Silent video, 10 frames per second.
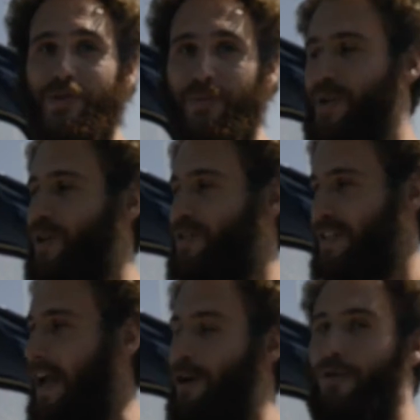So it
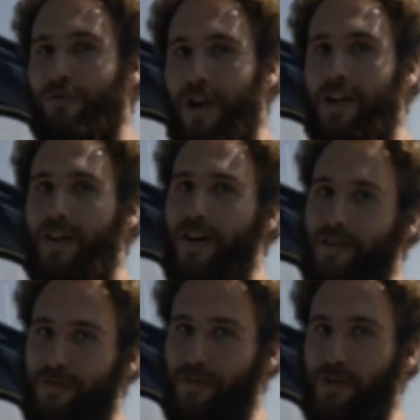blows air right
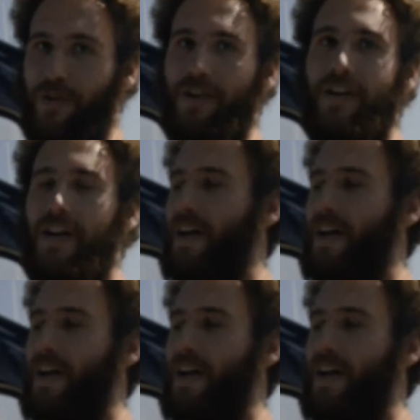along the floor,